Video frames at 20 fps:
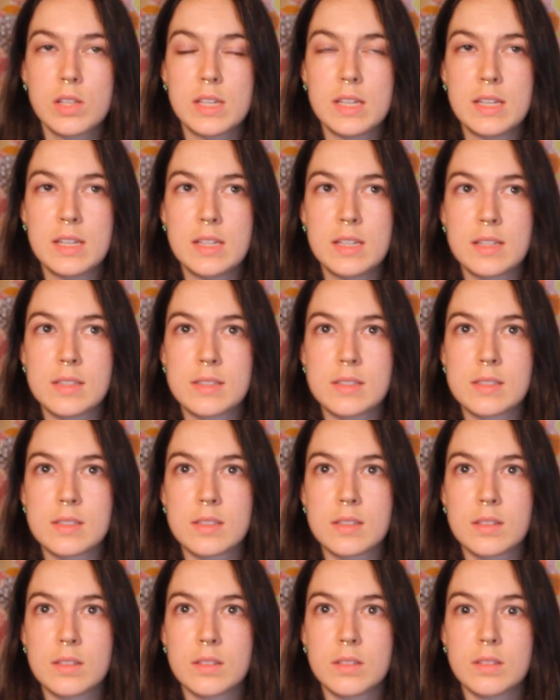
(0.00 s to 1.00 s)

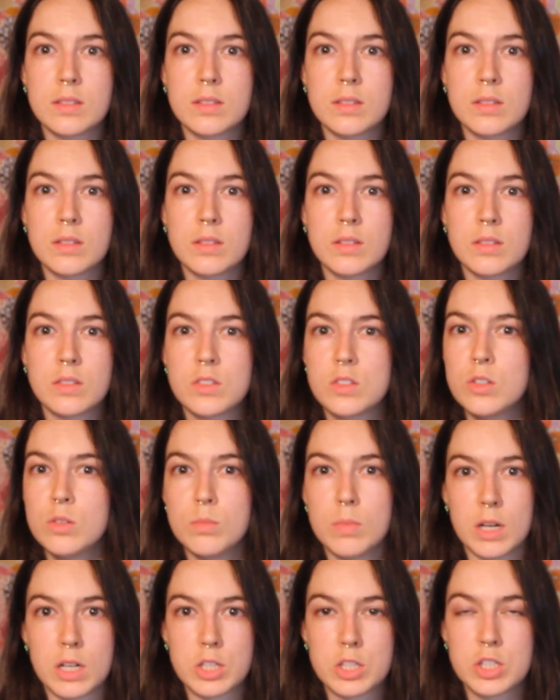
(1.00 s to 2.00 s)
is too
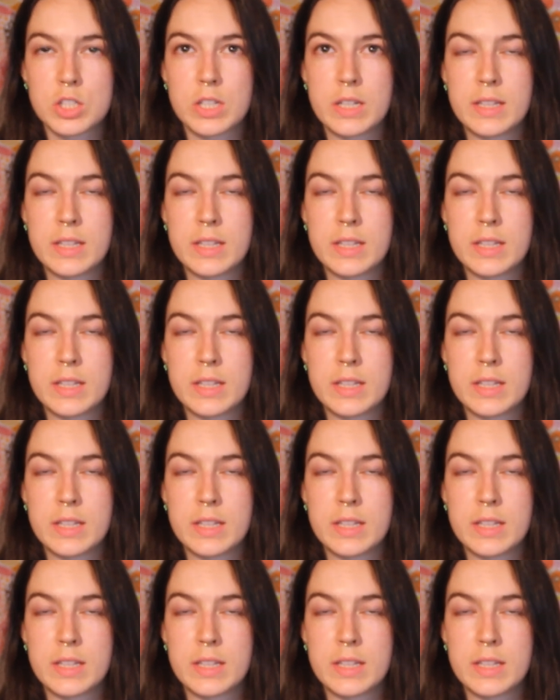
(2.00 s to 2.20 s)
much,